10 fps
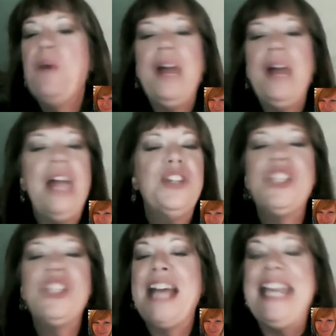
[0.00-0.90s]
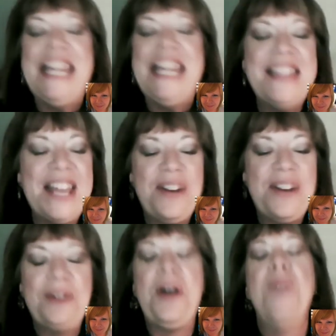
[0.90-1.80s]
just like anything in
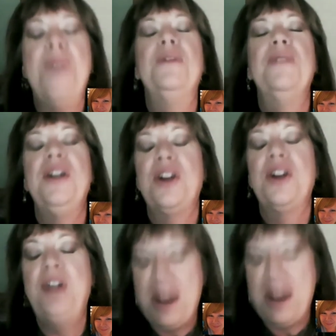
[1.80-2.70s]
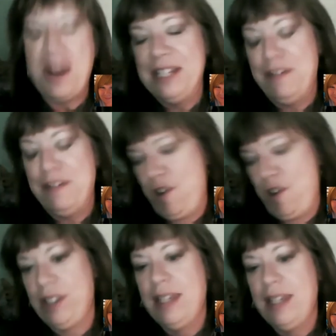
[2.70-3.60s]
Oklahoma, we are incredibly
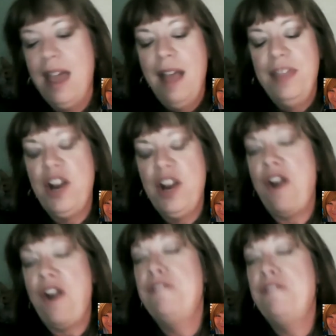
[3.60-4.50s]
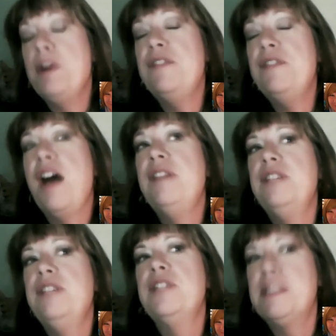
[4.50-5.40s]
diverse. There are 45
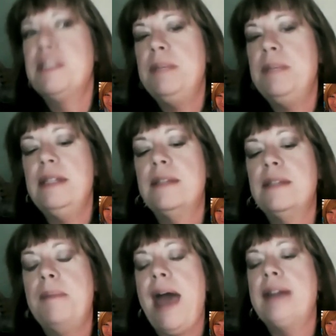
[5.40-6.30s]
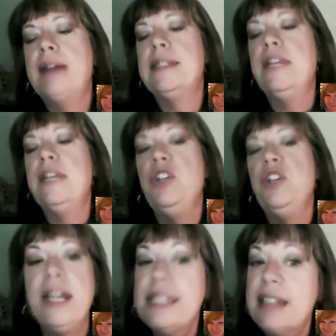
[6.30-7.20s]
different species of bats. In the
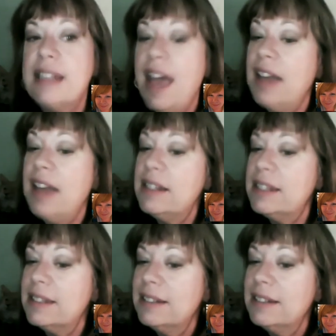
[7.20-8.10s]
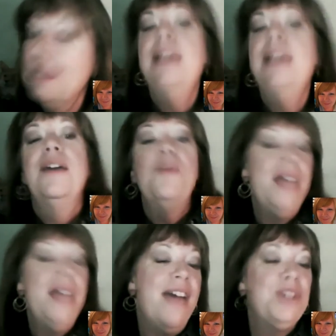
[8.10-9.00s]
United States, we
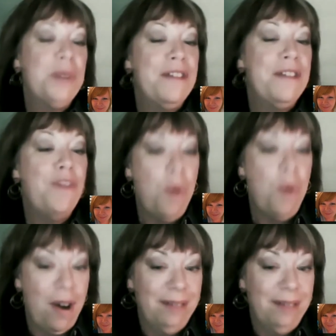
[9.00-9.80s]
have 24.